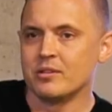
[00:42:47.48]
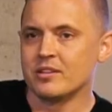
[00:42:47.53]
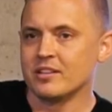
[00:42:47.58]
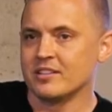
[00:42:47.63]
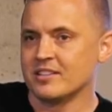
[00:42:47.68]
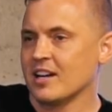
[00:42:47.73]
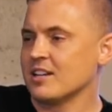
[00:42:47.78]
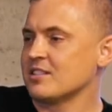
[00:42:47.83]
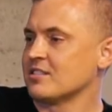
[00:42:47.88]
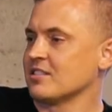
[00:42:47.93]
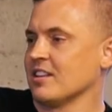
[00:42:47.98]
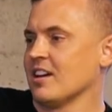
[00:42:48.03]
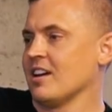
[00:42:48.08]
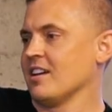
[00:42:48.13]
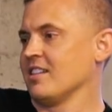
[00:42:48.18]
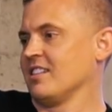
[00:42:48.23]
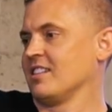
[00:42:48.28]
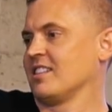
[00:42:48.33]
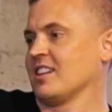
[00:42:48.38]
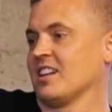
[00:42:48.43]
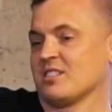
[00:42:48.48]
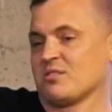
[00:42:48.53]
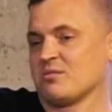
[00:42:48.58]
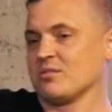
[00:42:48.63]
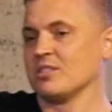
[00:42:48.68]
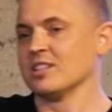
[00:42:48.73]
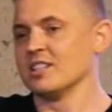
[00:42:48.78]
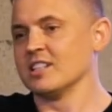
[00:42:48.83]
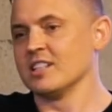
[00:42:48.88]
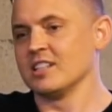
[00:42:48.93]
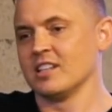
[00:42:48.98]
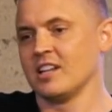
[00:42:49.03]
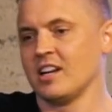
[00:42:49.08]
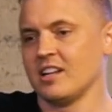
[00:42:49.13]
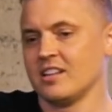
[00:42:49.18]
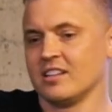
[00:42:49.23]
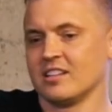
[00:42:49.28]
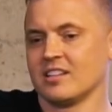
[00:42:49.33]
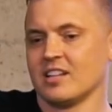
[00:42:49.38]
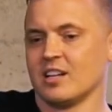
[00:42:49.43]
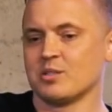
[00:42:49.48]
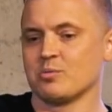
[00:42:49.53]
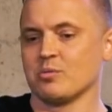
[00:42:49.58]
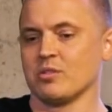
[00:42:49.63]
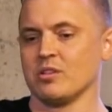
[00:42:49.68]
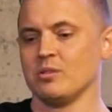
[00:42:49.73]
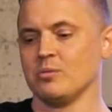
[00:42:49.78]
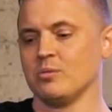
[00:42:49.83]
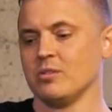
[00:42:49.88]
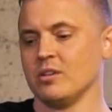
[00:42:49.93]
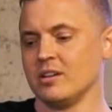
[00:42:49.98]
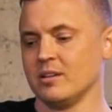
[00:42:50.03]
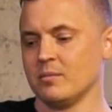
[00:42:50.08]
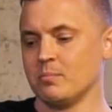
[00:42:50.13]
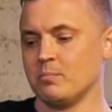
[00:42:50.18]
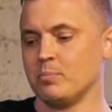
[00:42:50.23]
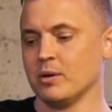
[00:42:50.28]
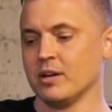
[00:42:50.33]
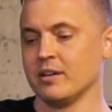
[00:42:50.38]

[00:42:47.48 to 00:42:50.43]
with a Tesla. I think that's what I'll want.